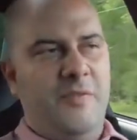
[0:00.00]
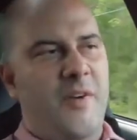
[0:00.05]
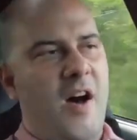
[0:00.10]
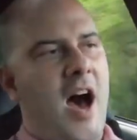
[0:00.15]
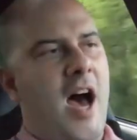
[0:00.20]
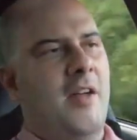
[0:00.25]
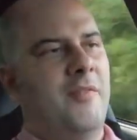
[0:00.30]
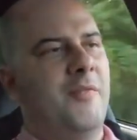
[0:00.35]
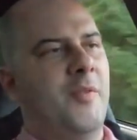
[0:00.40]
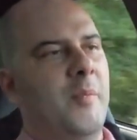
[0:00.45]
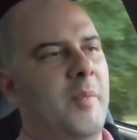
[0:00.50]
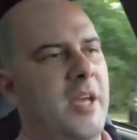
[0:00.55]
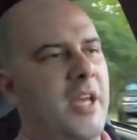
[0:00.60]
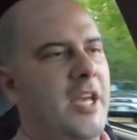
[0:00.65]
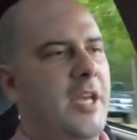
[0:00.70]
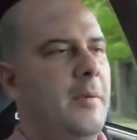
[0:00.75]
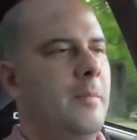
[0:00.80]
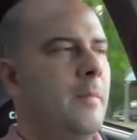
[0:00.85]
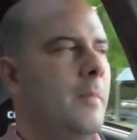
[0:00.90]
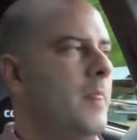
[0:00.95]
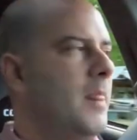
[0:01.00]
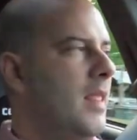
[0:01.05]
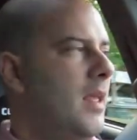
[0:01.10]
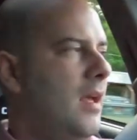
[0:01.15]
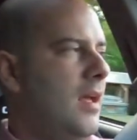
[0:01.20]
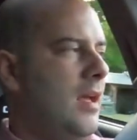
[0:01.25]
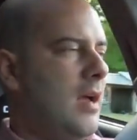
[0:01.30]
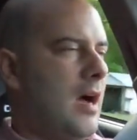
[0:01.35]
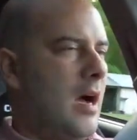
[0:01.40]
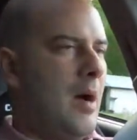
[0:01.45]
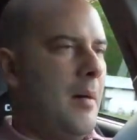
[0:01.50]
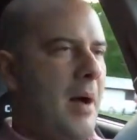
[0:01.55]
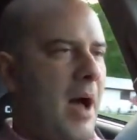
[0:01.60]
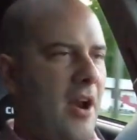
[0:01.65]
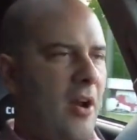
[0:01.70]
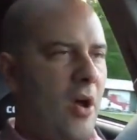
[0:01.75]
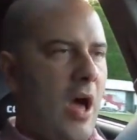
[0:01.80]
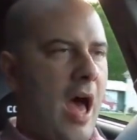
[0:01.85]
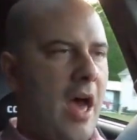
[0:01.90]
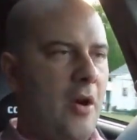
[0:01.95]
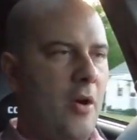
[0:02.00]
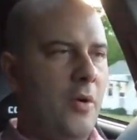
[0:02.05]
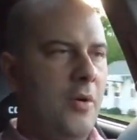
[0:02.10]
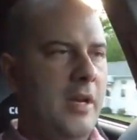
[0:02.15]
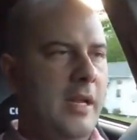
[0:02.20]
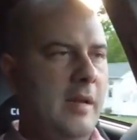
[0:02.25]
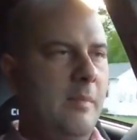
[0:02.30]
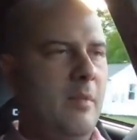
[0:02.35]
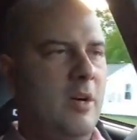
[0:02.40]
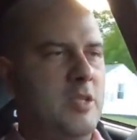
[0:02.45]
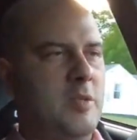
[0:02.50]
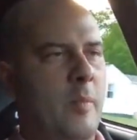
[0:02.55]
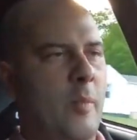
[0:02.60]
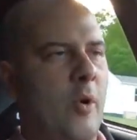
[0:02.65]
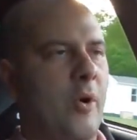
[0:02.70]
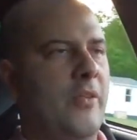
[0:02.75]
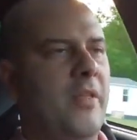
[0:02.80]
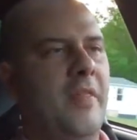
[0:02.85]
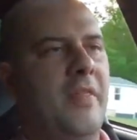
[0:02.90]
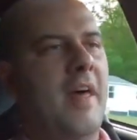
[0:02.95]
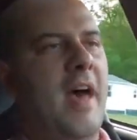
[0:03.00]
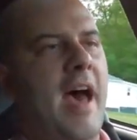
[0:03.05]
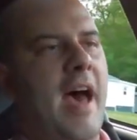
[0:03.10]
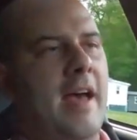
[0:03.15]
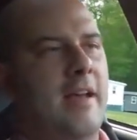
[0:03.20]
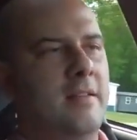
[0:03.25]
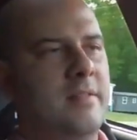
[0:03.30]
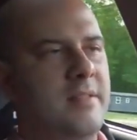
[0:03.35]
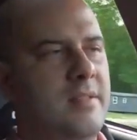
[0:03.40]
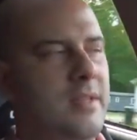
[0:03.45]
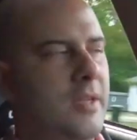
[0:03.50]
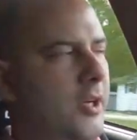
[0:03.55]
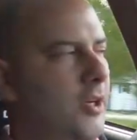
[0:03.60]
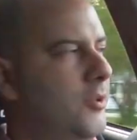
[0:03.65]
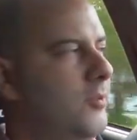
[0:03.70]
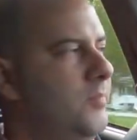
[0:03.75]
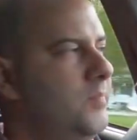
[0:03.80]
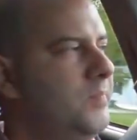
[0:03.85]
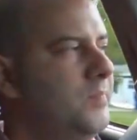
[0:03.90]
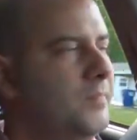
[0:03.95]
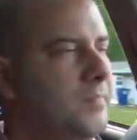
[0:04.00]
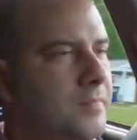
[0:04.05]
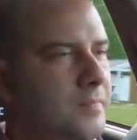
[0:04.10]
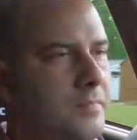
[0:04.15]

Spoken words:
fine for me. I don't need much more than that. So.